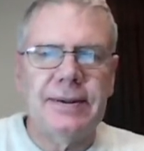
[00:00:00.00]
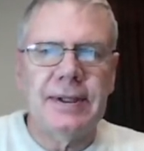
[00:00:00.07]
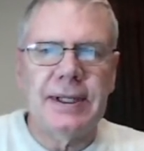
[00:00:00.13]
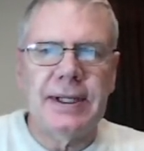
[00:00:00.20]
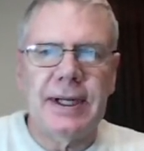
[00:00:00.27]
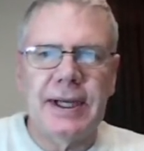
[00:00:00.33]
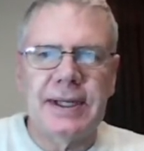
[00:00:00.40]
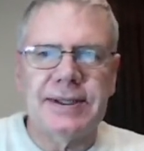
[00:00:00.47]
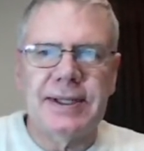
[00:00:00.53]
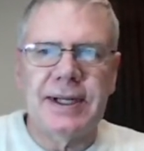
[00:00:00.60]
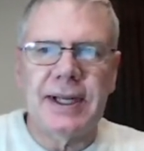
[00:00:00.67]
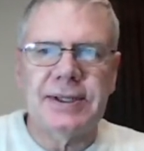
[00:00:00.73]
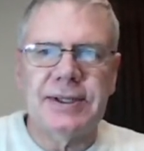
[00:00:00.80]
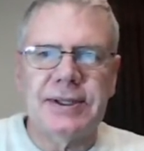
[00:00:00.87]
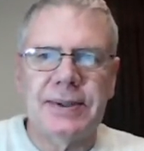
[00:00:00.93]
It has an
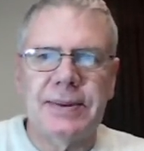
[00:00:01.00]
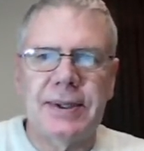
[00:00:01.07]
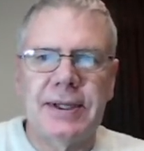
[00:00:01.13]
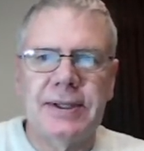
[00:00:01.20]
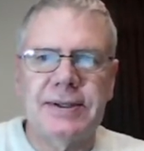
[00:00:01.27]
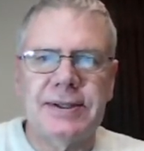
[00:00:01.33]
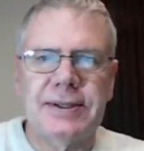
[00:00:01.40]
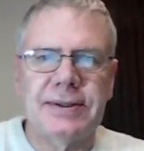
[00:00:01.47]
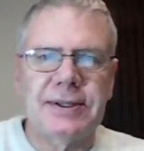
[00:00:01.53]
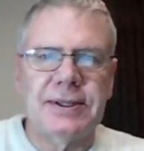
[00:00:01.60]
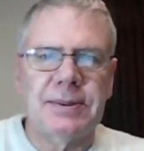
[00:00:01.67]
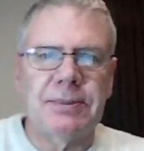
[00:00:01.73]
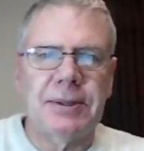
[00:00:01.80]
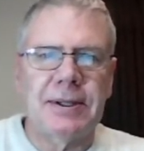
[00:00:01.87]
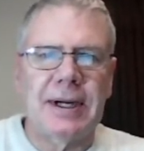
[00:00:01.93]
x squared, so it's a
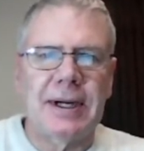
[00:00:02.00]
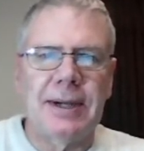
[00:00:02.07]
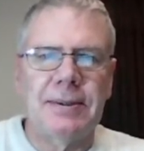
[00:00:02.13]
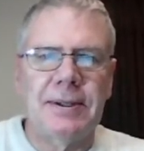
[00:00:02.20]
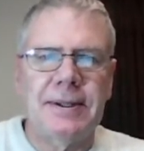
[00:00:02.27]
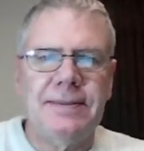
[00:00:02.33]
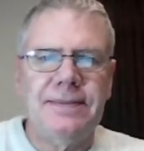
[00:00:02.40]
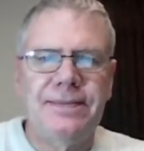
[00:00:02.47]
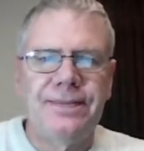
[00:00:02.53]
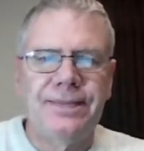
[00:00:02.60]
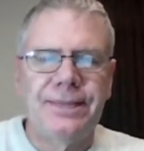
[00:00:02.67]
parabola.